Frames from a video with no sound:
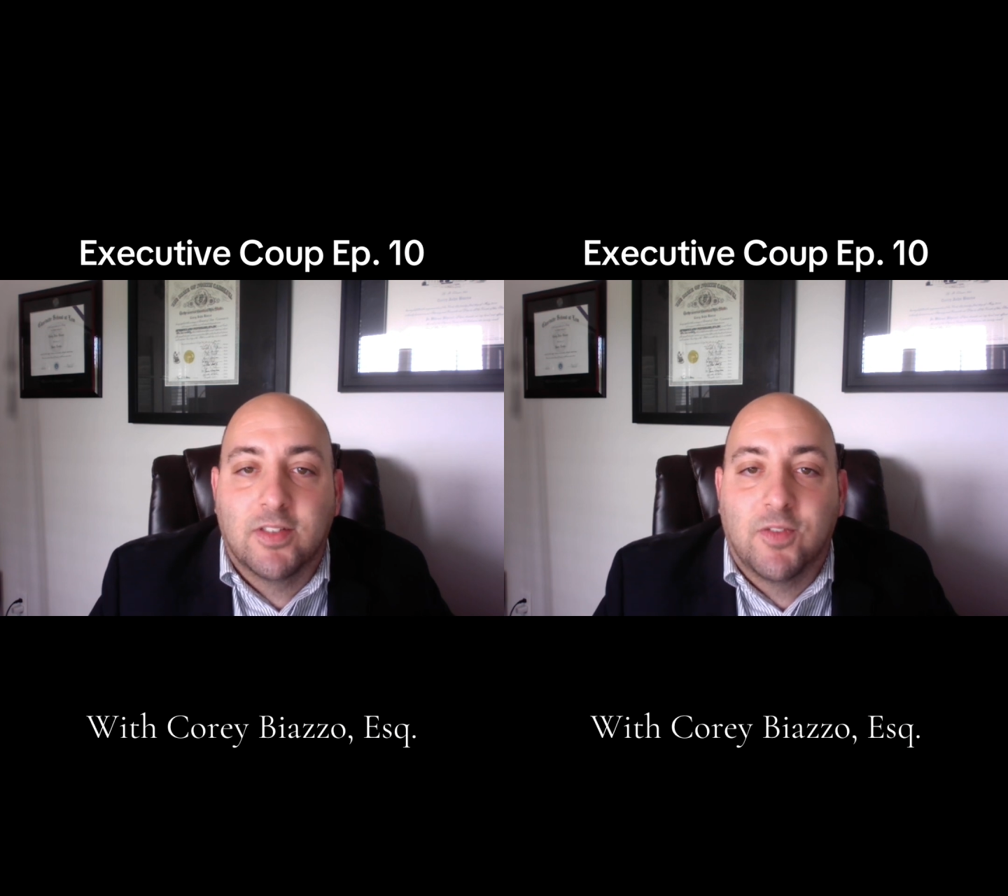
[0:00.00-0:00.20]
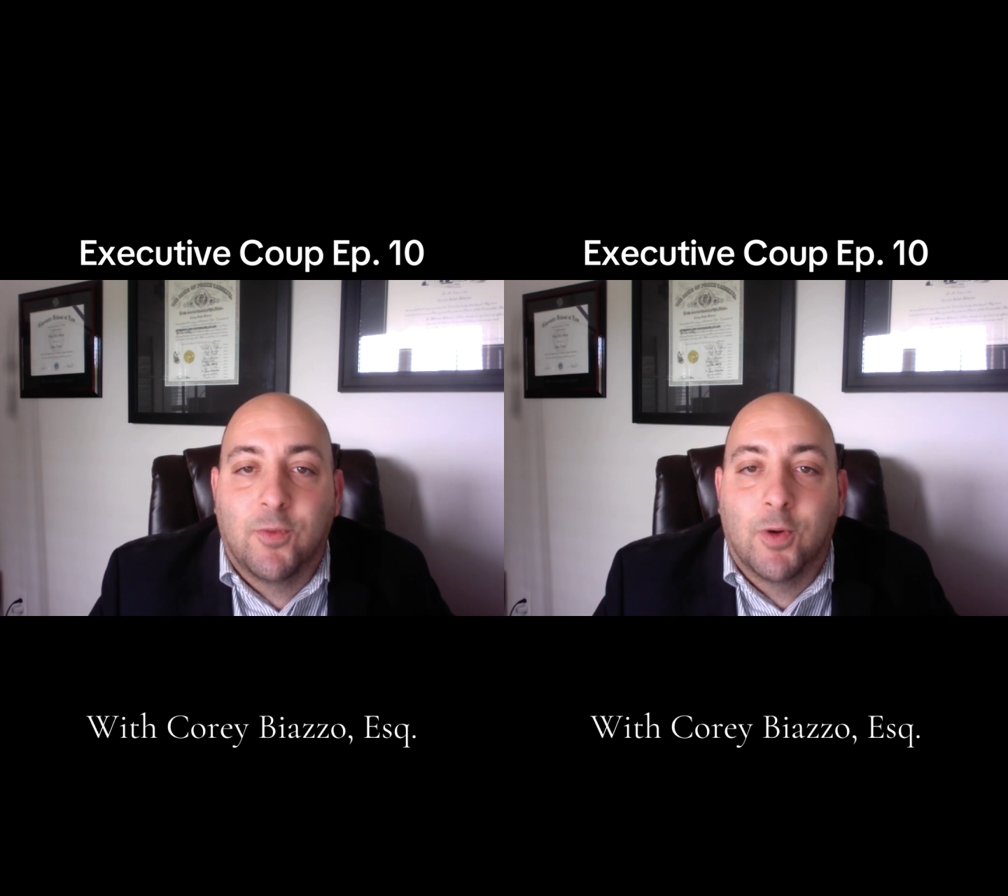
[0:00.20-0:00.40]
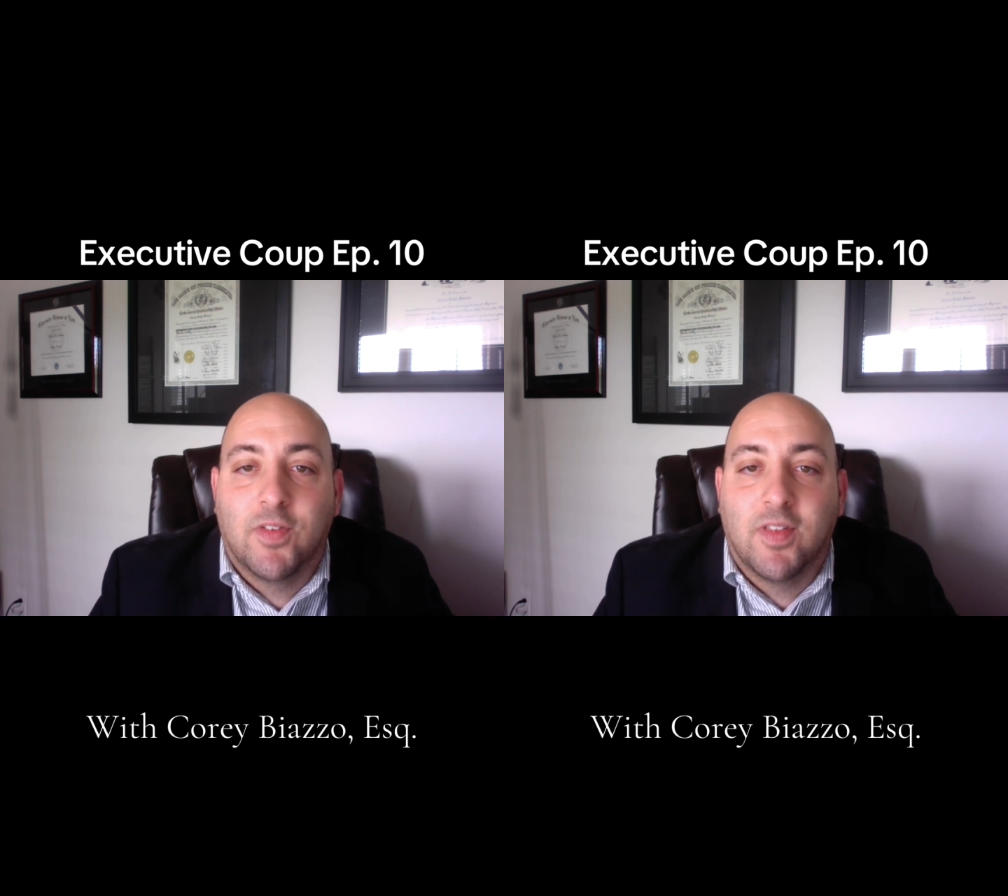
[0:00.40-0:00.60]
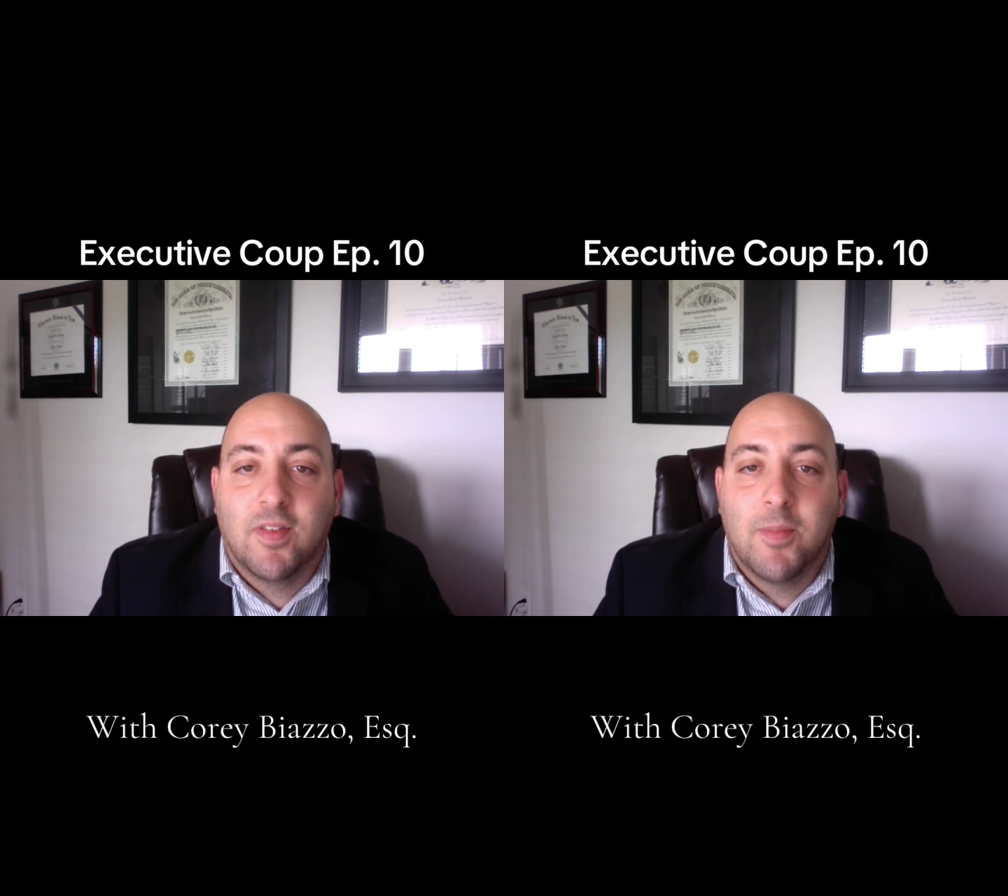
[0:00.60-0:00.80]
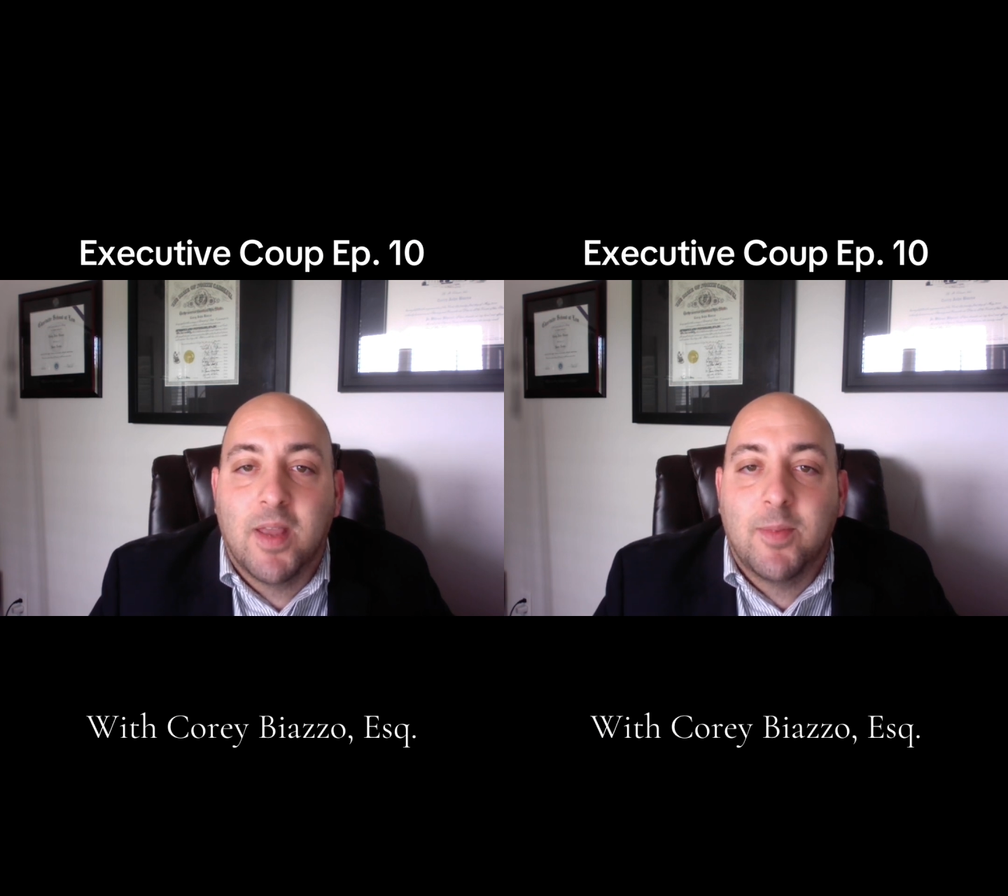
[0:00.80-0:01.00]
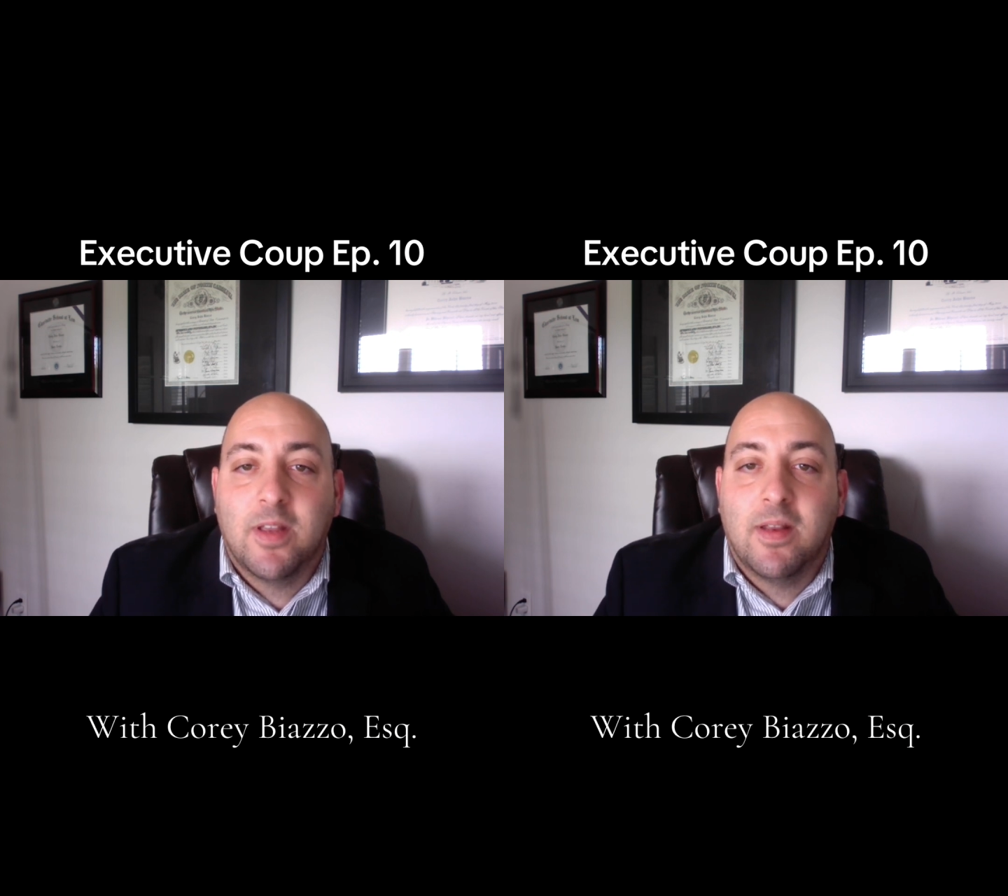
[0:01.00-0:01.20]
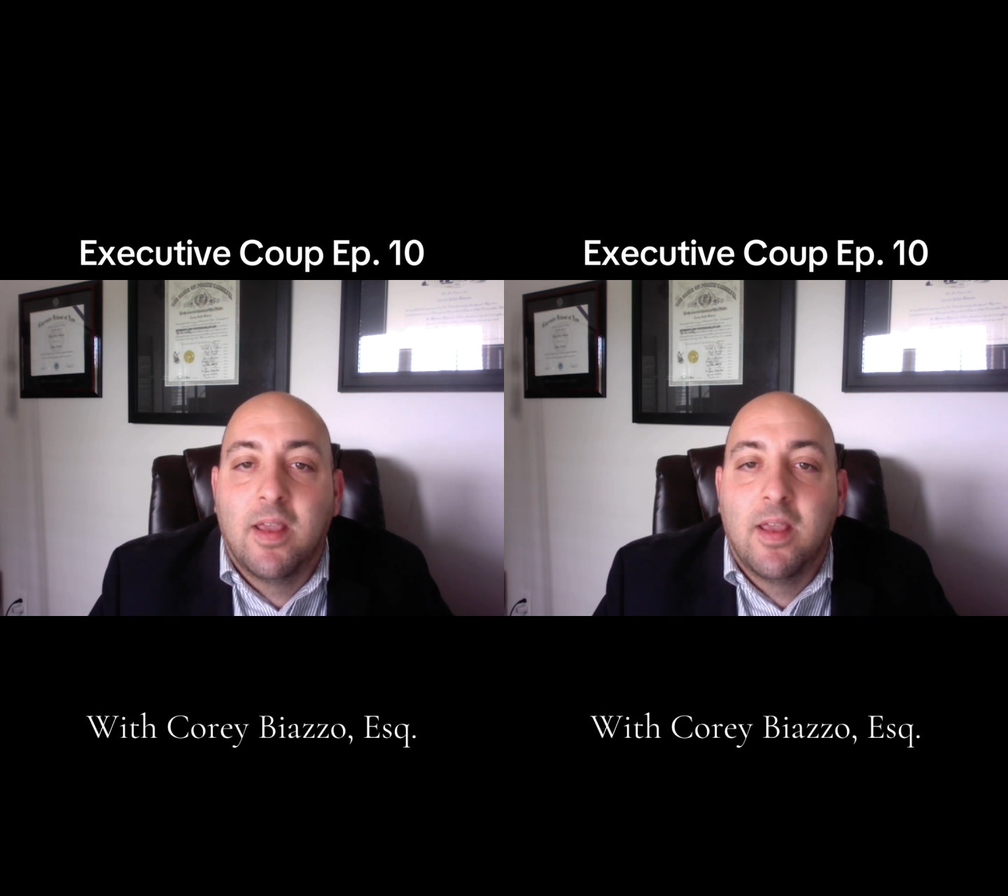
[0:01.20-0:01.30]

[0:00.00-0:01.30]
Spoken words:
the 14th Amendment